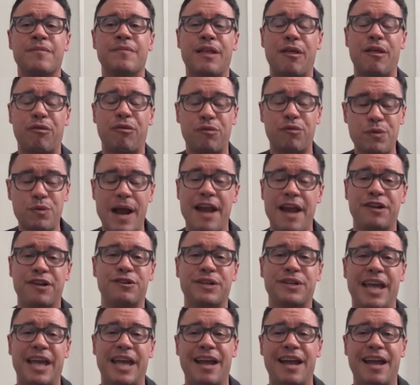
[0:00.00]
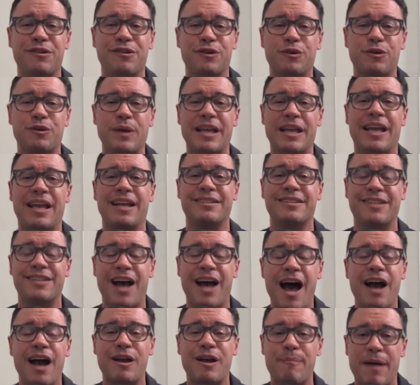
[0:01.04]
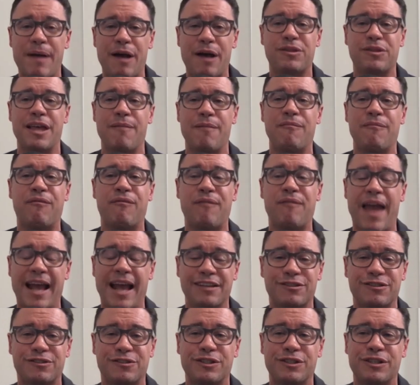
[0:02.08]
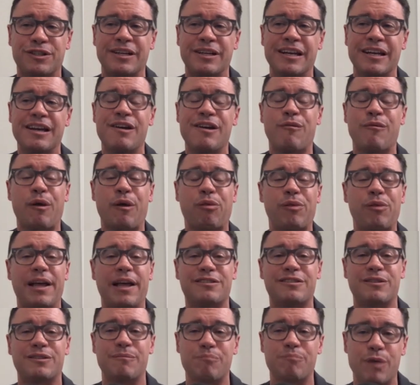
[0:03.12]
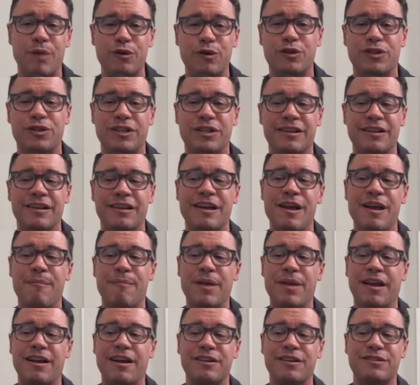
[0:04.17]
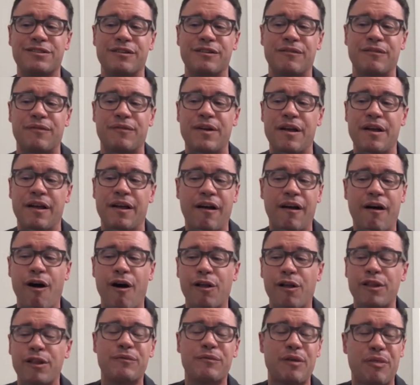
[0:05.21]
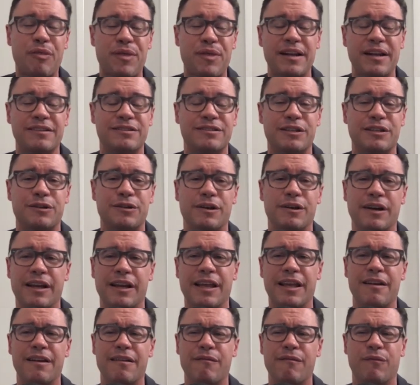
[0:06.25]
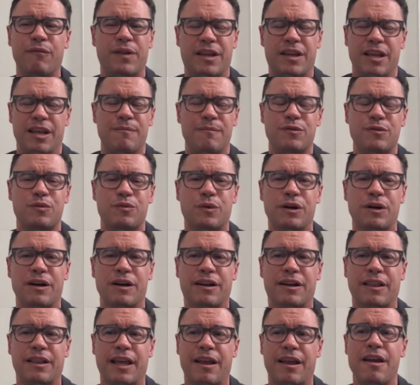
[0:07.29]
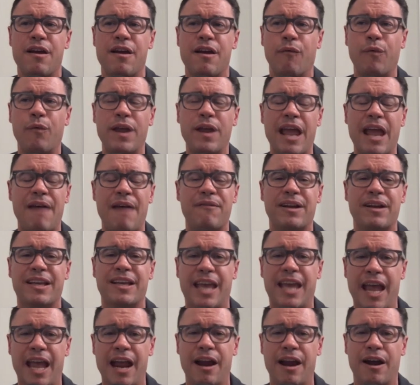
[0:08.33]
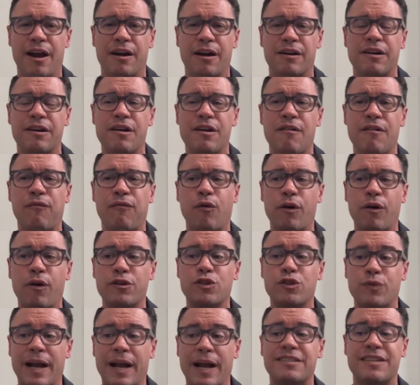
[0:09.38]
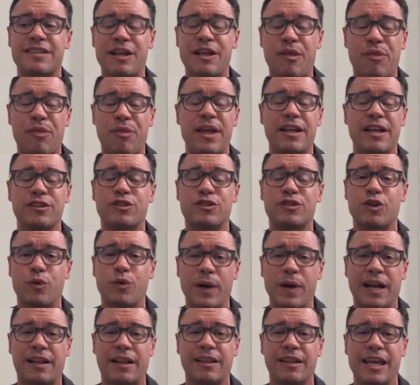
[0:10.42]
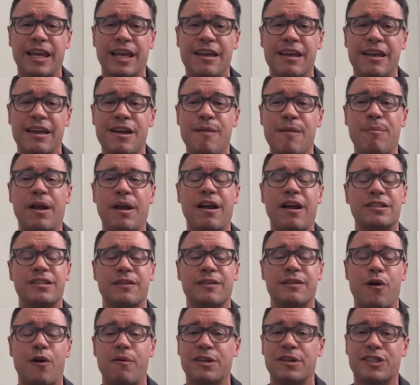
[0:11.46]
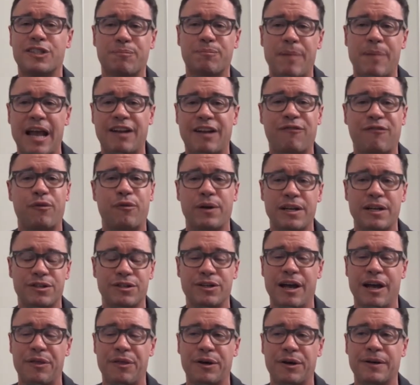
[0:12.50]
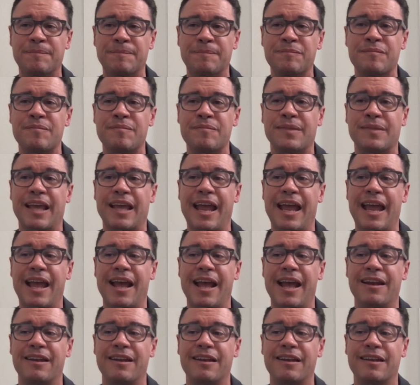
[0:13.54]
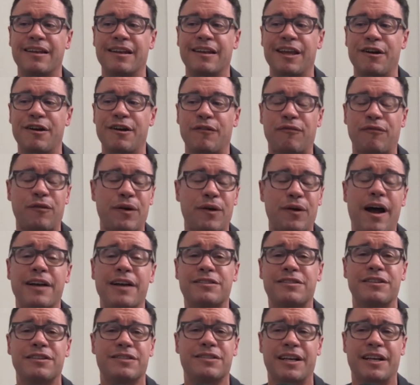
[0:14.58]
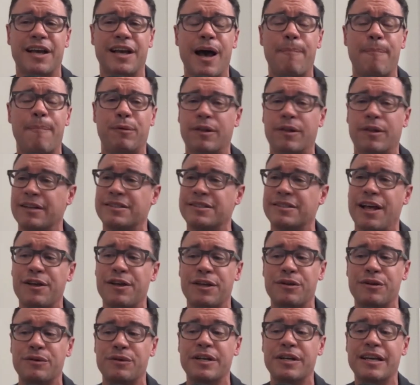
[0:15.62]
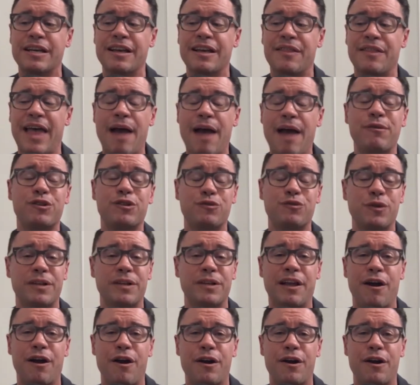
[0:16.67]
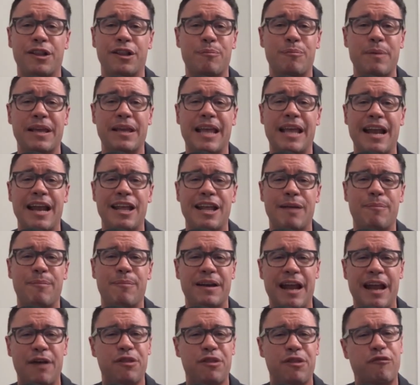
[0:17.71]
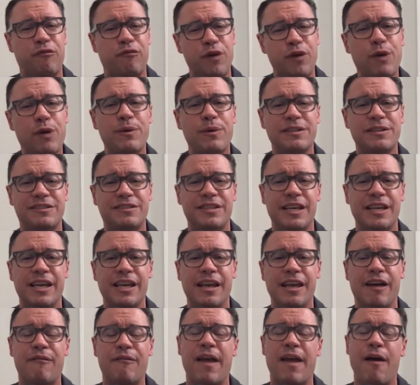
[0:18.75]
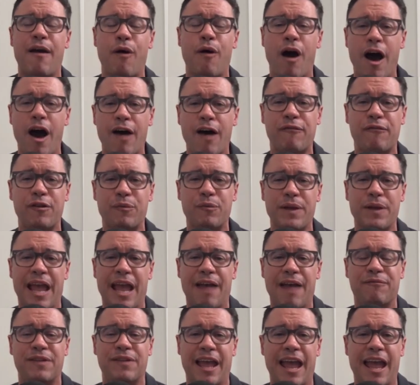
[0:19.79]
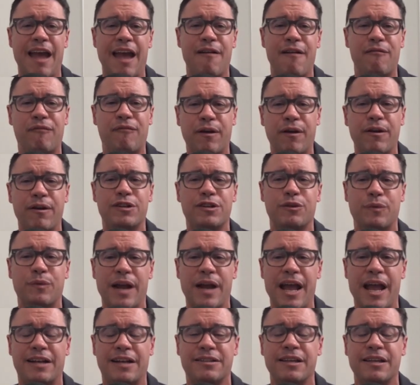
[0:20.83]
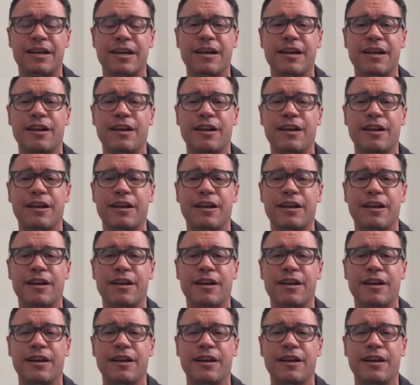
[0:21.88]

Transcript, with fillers: that through radical candor, we can talk about them faster with less emotion because of all of the things that are in Kim's work. Like we have a care for addressing things quickly because of our respect for each other. And, you know, for us as a couple, I'll tell you, that was really hard at the beginning, but now the frequency of how often we have to have very direct,